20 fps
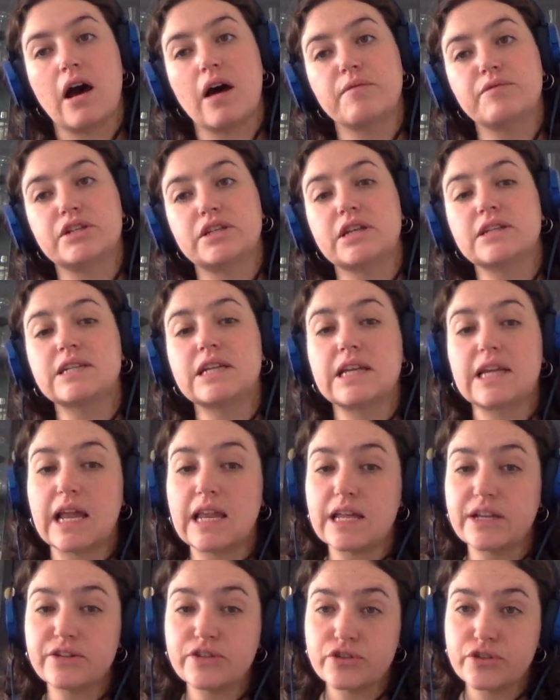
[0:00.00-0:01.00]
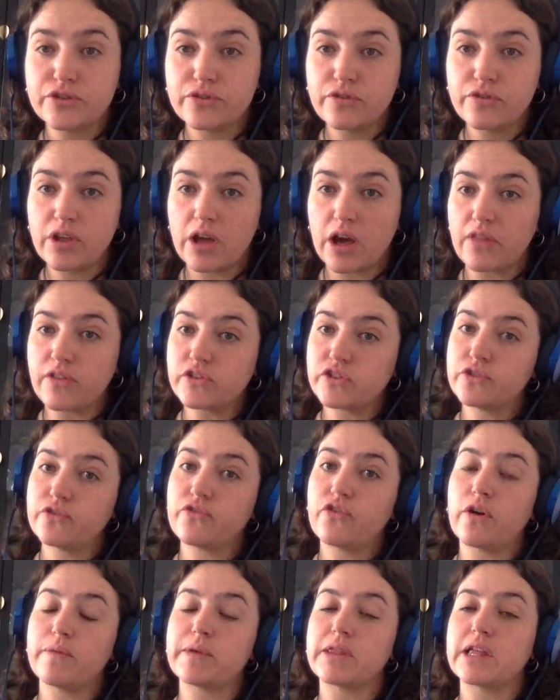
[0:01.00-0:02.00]
She doesn't get into the other two
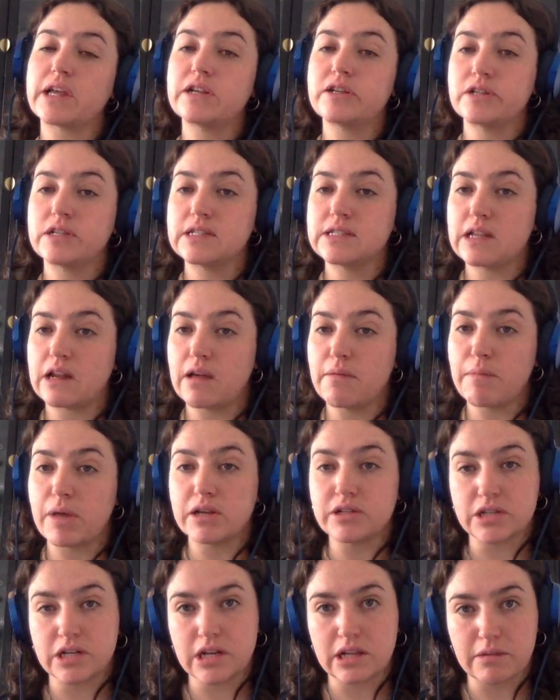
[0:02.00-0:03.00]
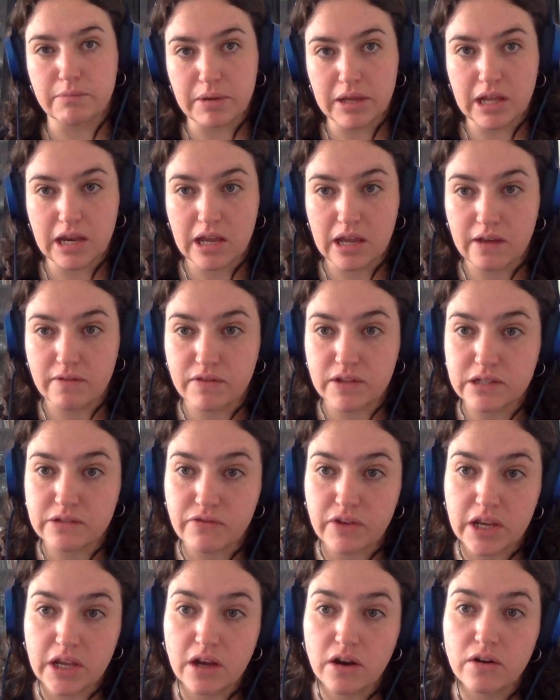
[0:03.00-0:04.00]
formulations that I mentioned at the beginning of this
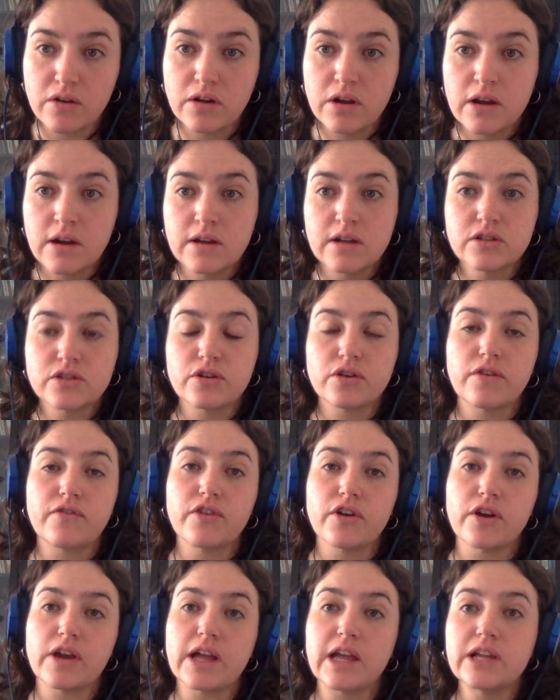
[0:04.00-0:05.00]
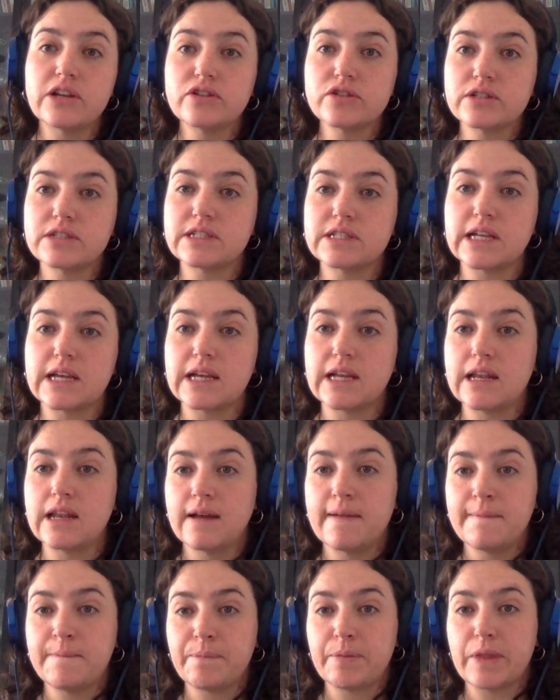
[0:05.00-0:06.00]
video. So if you're interested
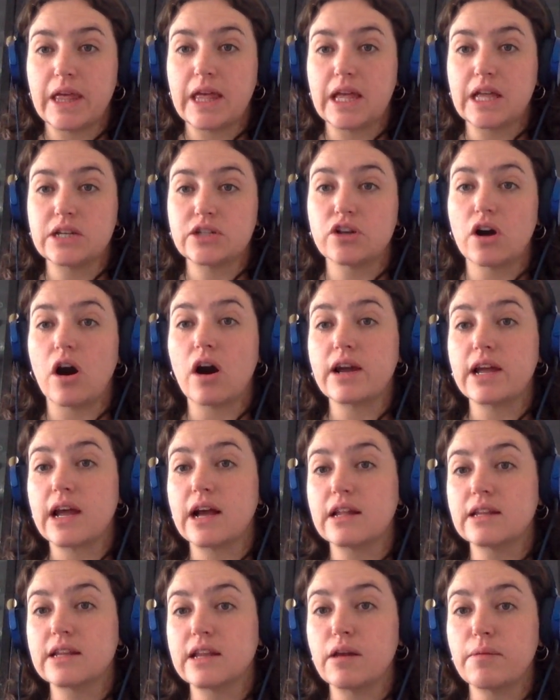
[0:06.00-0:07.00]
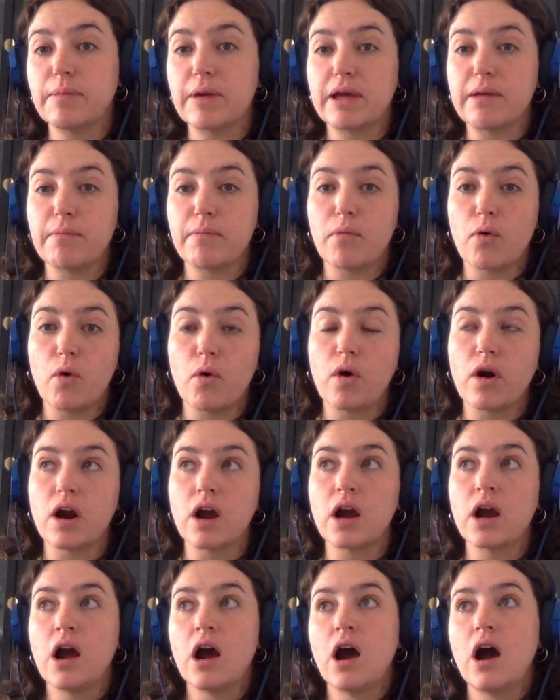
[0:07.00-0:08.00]
in talking a little bit
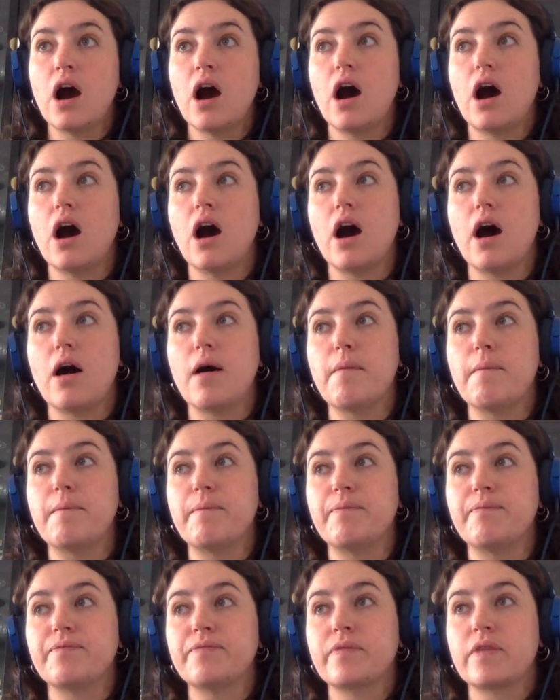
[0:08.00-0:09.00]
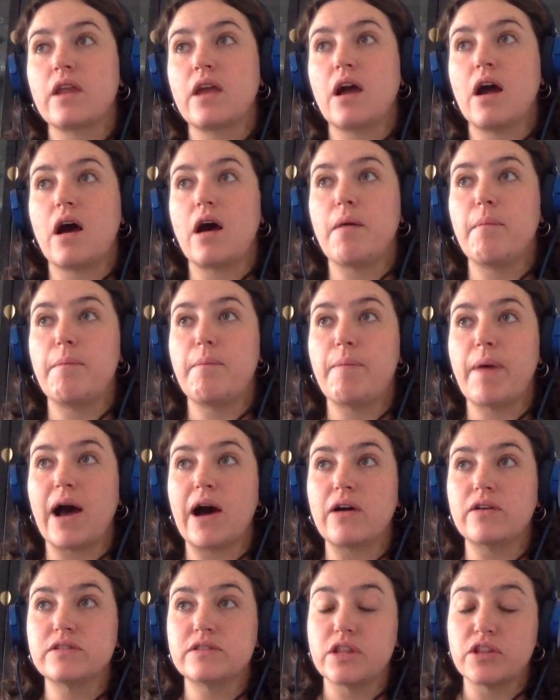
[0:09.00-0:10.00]
more
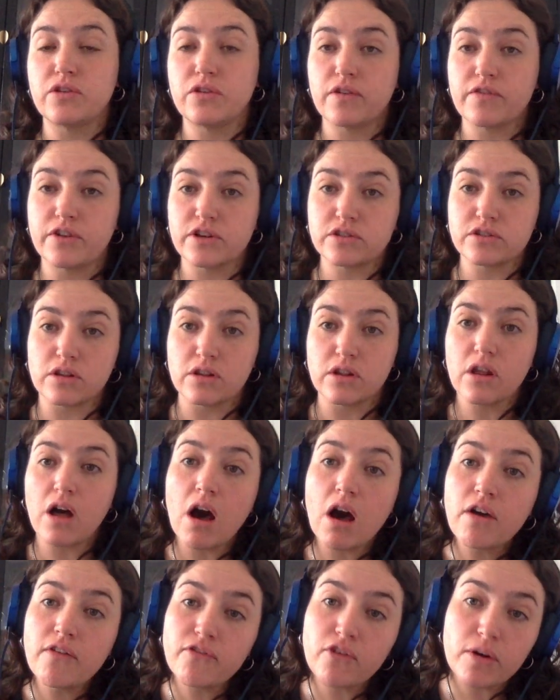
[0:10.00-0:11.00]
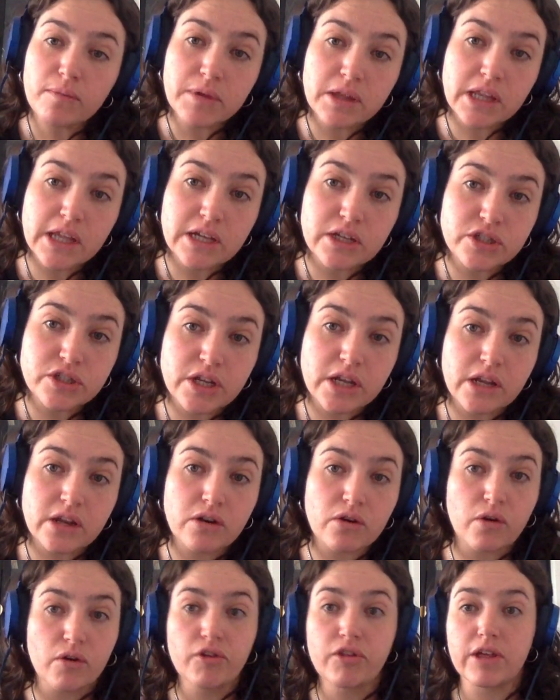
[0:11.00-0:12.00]
about the universal law
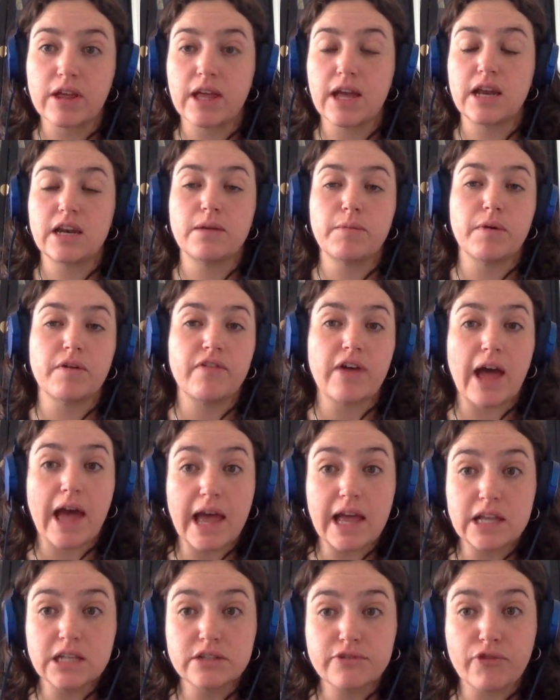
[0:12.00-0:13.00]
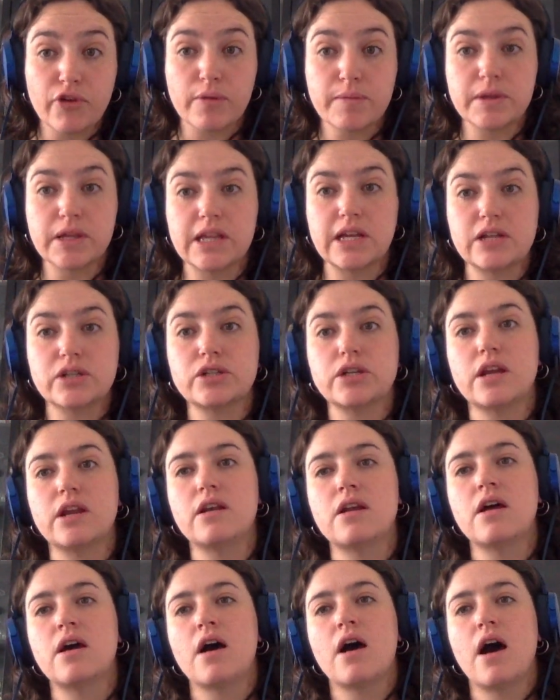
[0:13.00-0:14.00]
formulation or the kingdom of ends
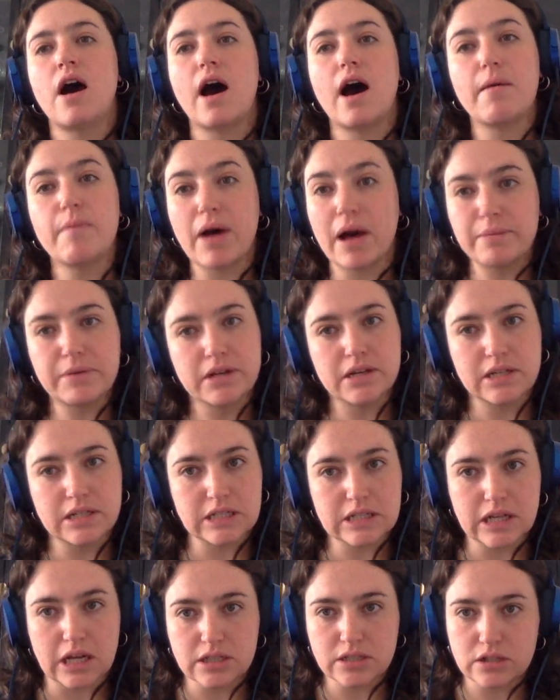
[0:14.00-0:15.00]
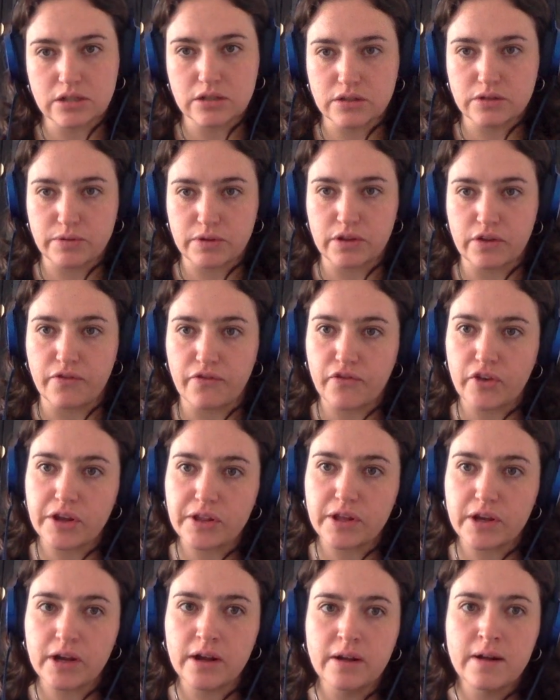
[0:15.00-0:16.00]
formulation, I'm happy to discuss those with you
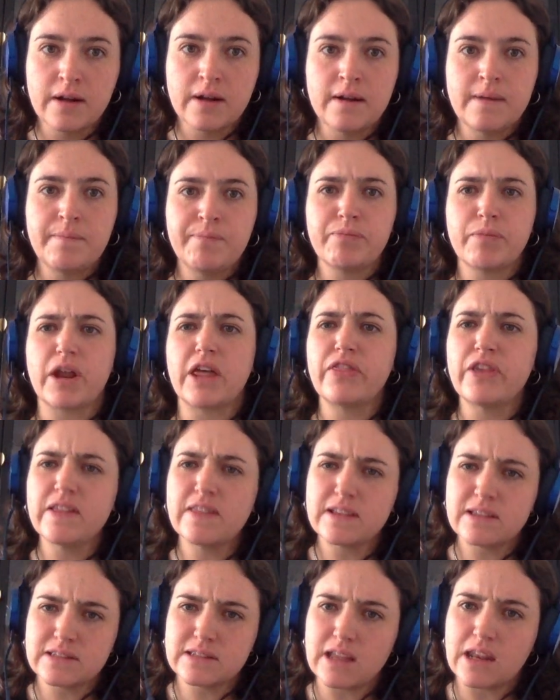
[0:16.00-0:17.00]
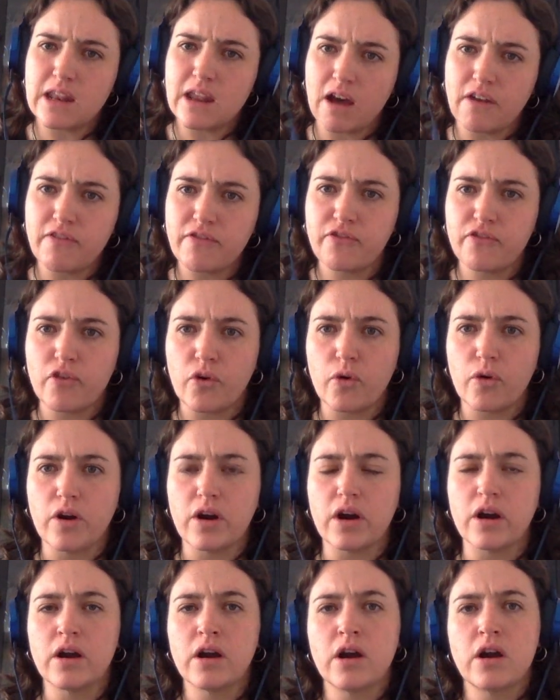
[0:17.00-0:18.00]
further. But I think this is enough
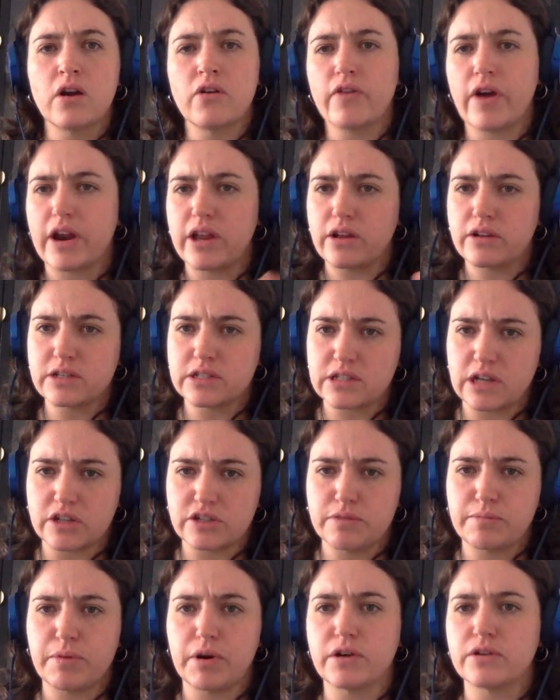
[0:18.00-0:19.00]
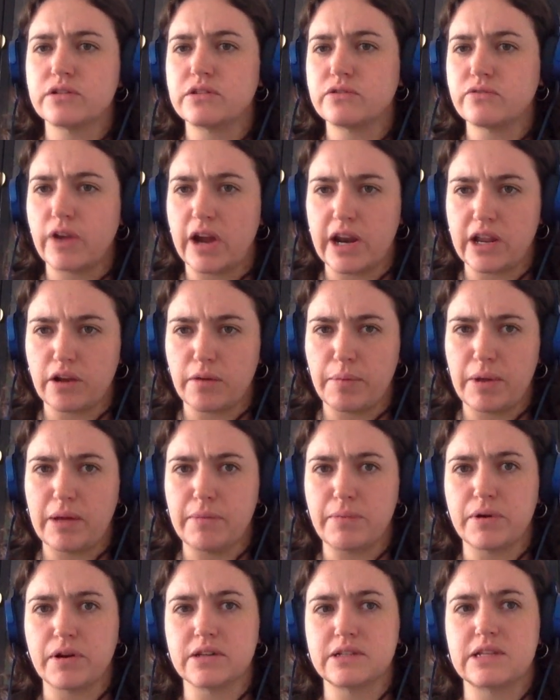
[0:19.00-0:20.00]
for writing your discussion posts, writing your
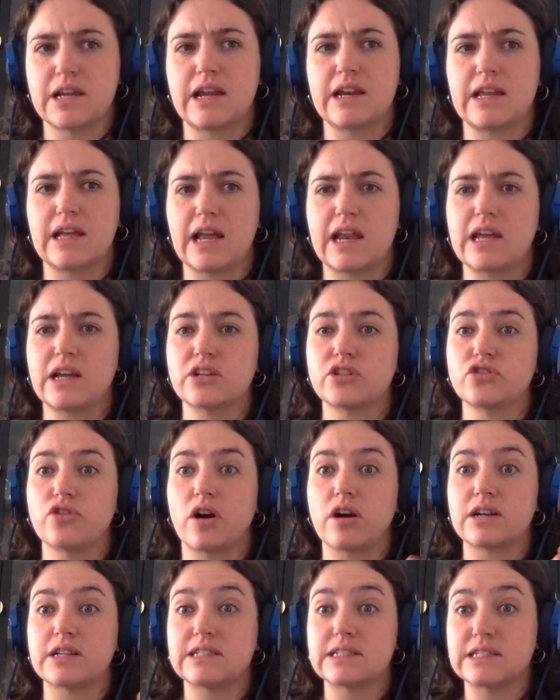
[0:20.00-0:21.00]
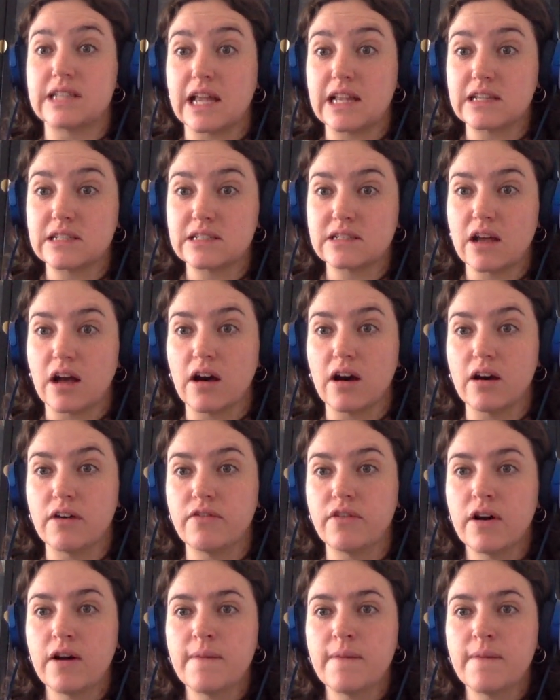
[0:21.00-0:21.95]
papers, and getting a strong sense of